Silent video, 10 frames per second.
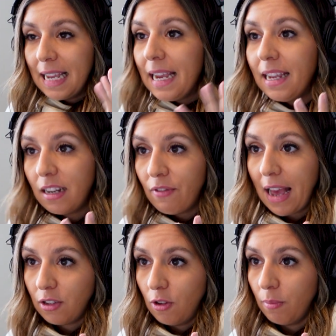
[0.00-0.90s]
in a
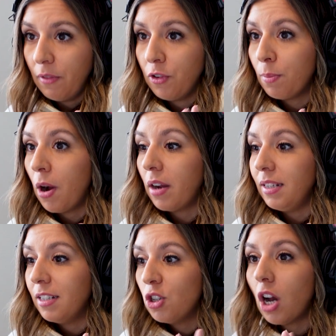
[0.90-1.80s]
vacuum, if your
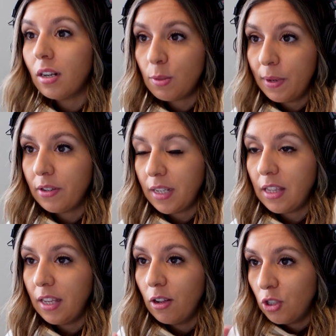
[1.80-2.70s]
body did not experience
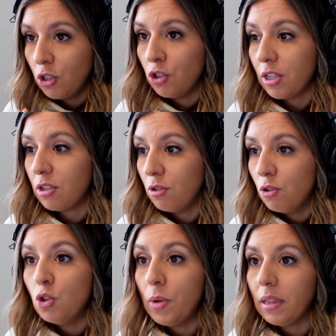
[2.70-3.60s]
anything else and you're just
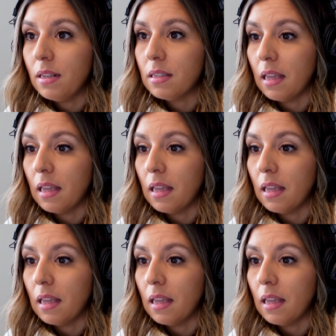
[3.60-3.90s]
doing these